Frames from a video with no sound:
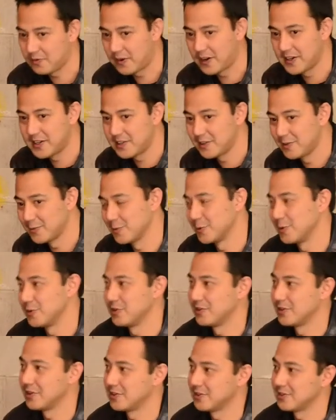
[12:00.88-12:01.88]
Finding the
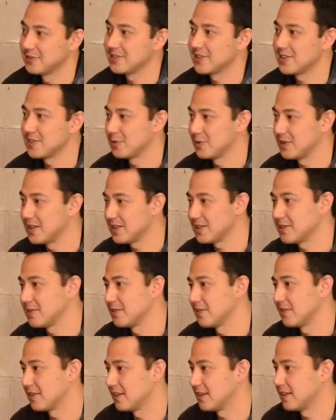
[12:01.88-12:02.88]
root notes, all that sort
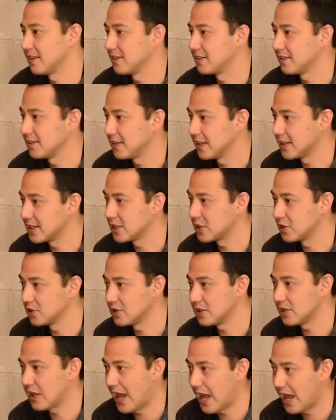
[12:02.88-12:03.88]
of thing. It's good
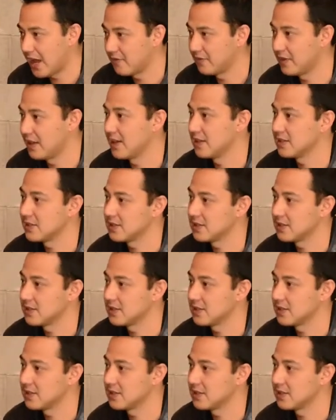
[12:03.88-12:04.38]
to have that